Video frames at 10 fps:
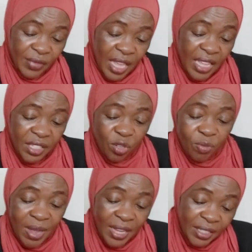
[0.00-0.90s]
It's too
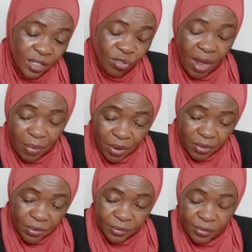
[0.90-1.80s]
much
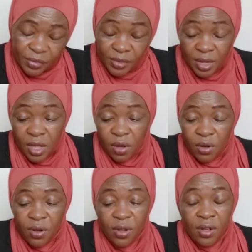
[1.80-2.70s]
trouble.
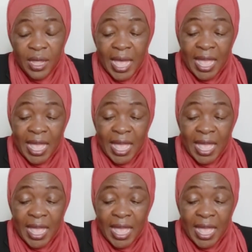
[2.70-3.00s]
Or,